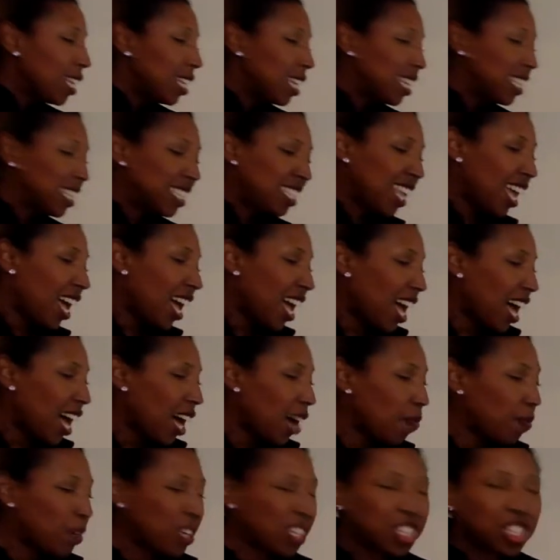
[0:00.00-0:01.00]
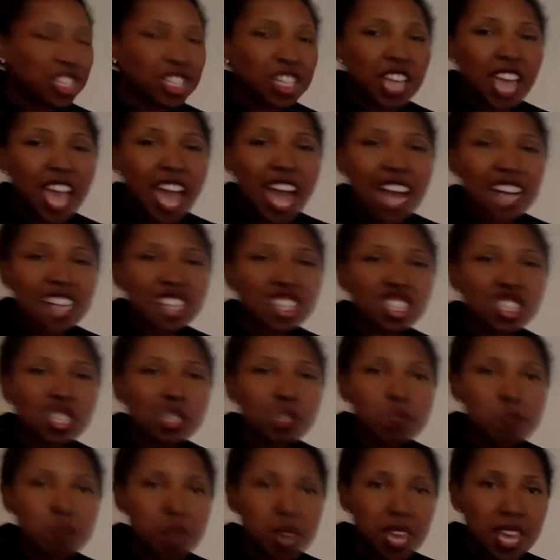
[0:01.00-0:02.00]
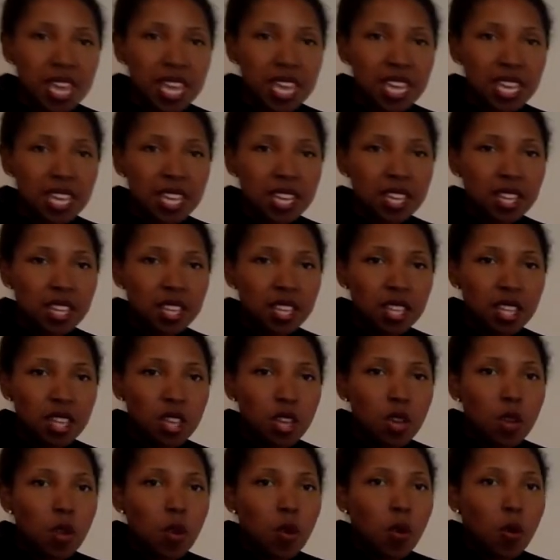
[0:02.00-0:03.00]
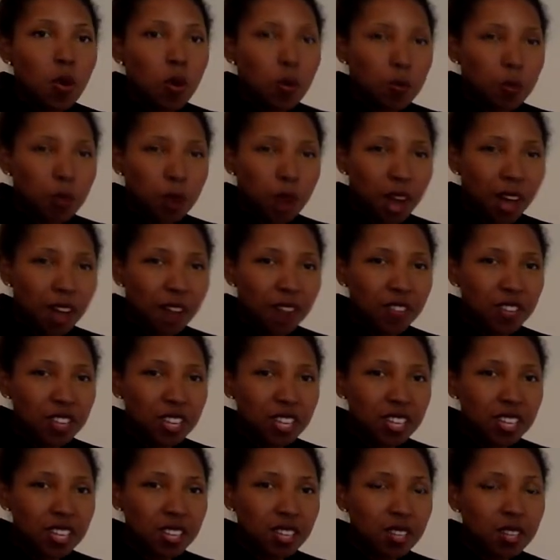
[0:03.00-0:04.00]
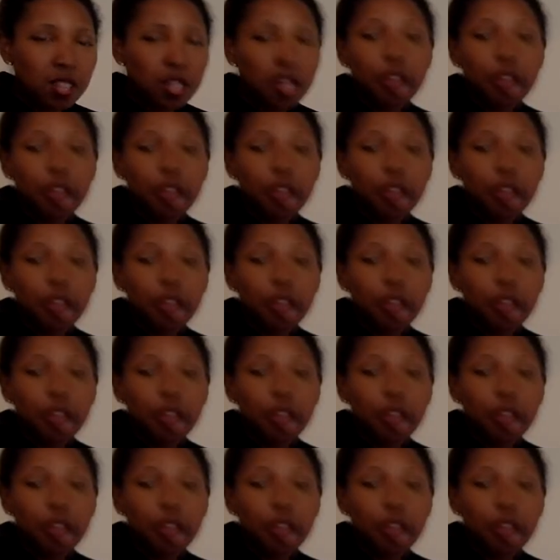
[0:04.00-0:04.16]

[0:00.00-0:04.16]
is that how much she actually made or profited?